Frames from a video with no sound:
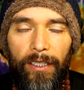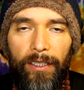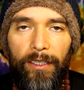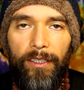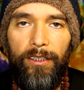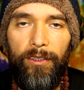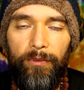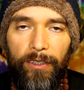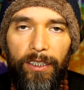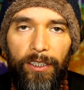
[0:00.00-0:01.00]
In this
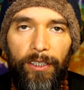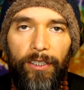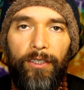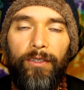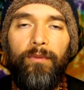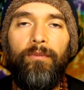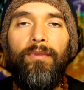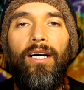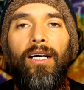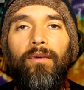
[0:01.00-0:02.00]
video,
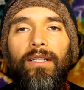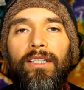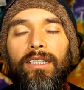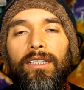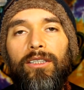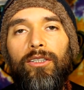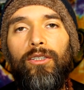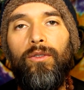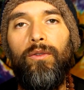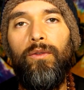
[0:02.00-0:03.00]
I wanted
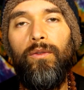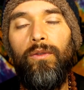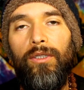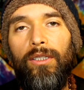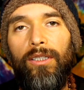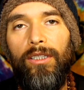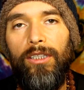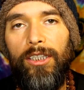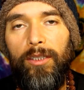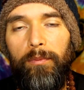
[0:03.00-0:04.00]
to
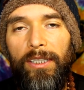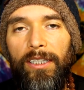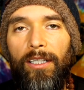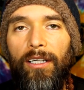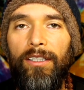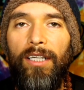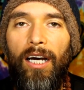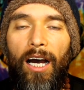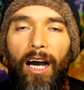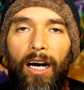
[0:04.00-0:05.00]
speak on
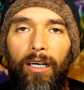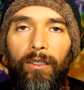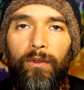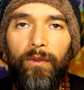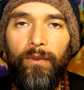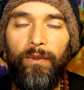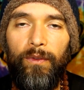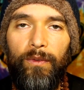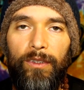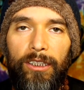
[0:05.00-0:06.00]
how
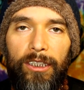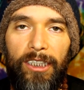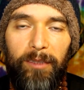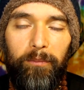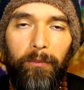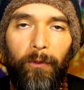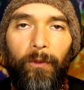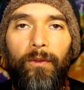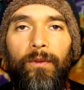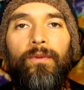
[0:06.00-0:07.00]

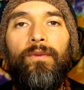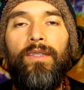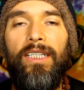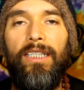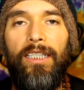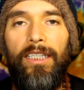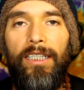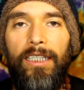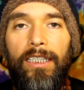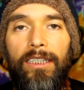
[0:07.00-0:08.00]
simple
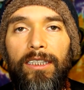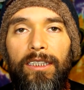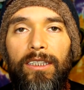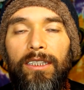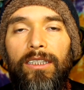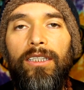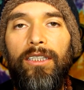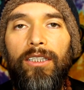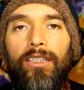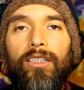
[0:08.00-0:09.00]
it is
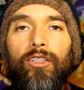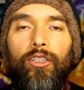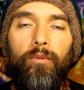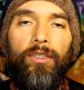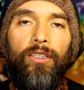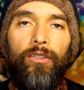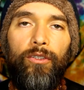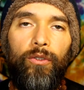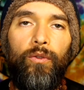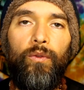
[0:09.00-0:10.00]
to be your
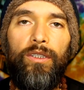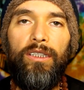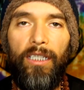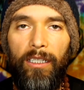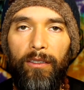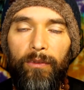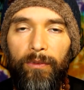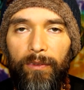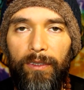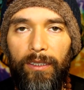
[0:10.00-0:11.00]
true
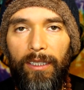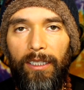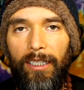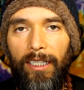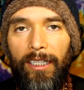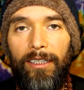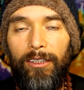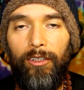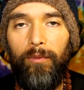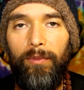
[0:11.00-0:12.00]
self
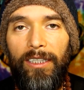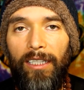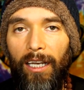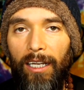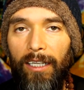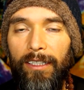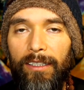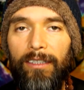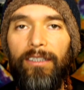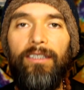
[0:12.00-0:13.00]
and to be
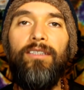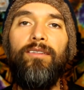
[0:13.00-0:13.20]
enlightened.